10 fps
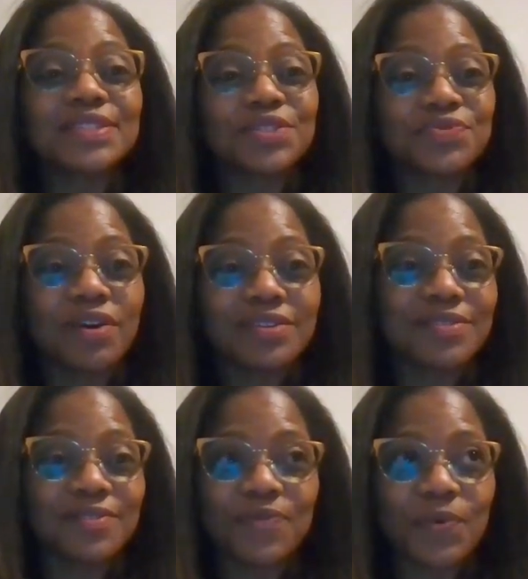
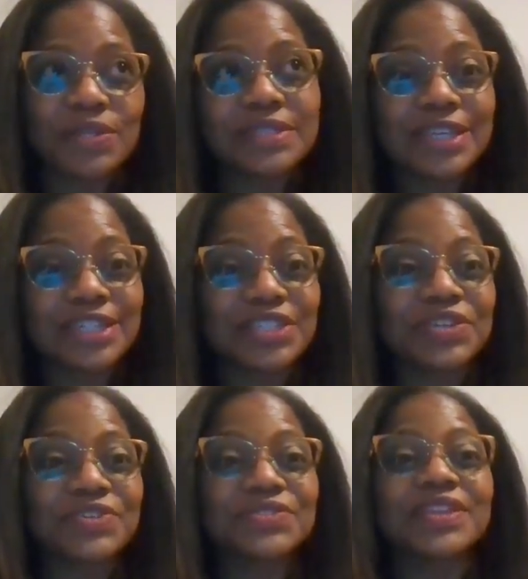instructor for 6
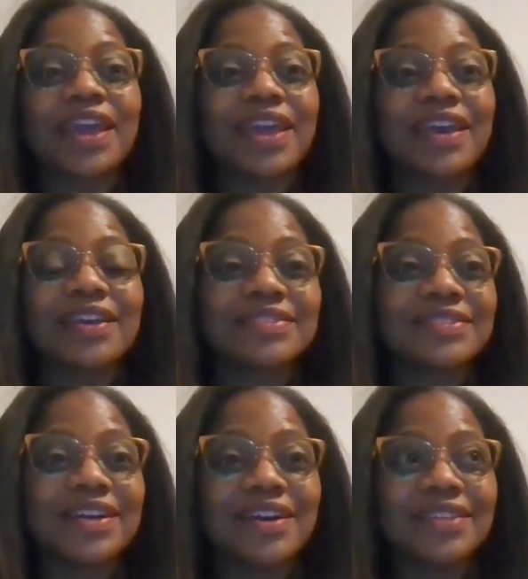years,
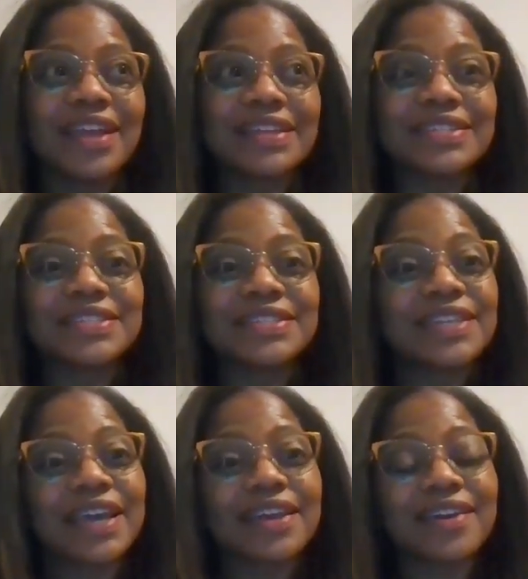and a
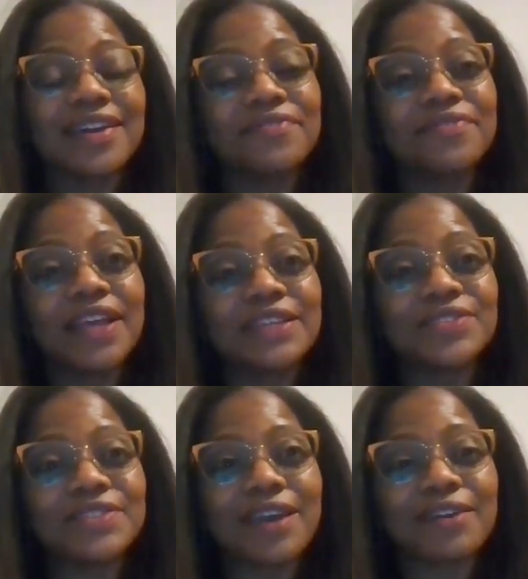licensed
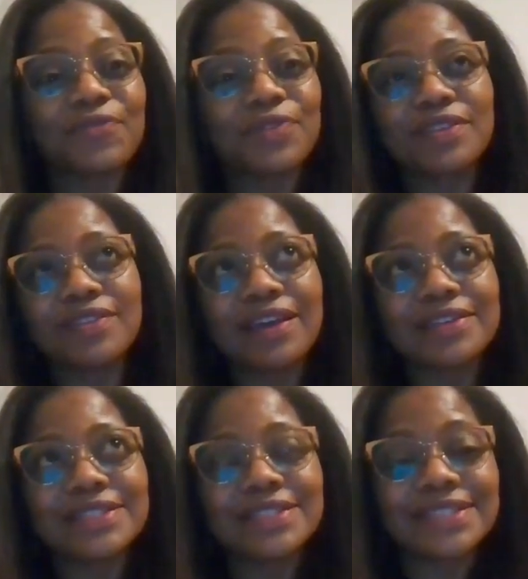laser tech for the
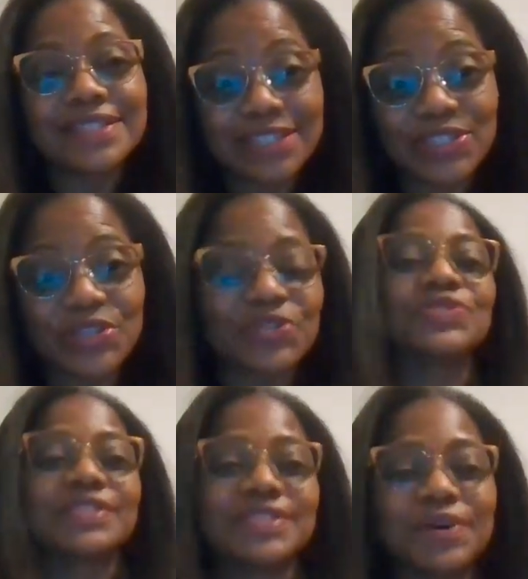last 6
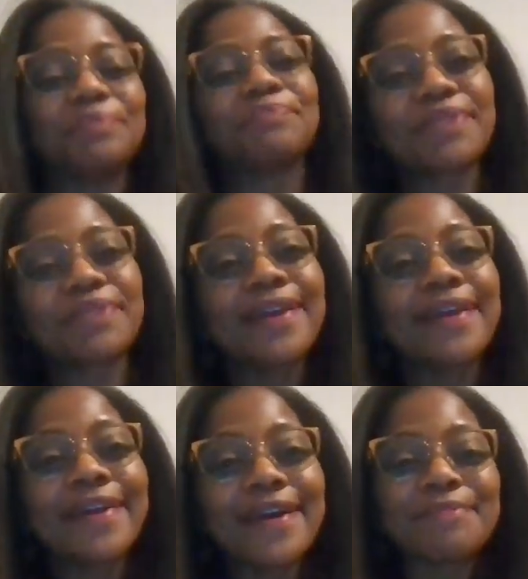years. So
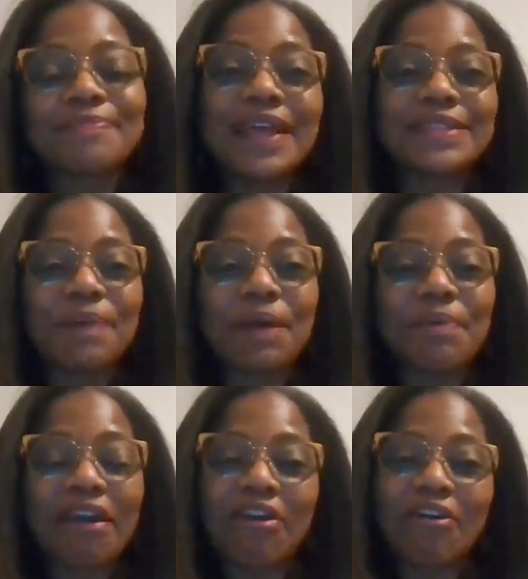yeah, that's my
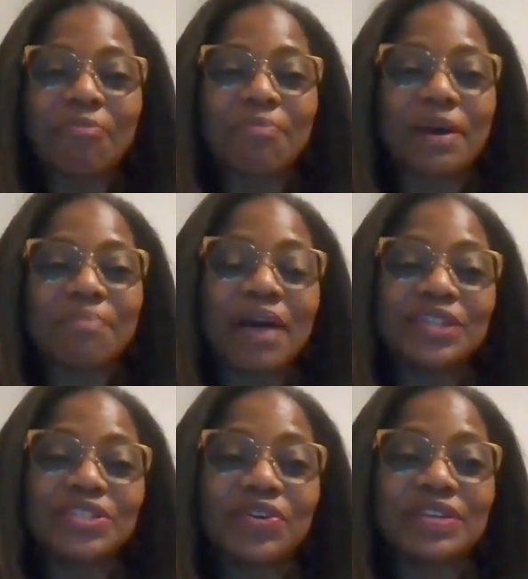bio, but
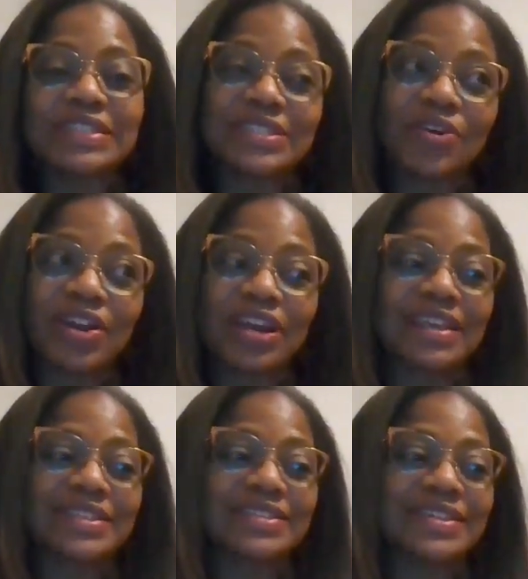my journey
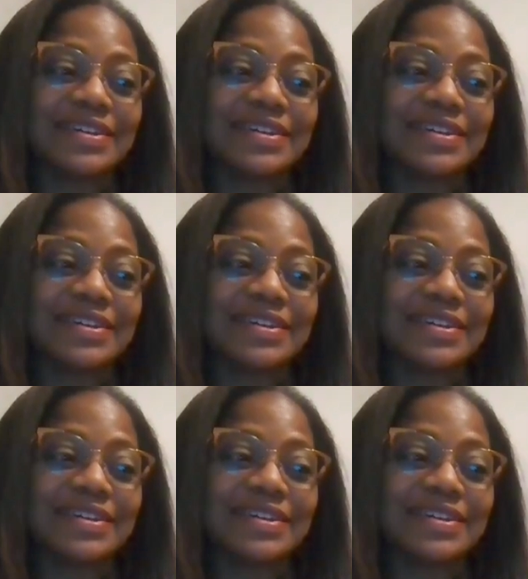started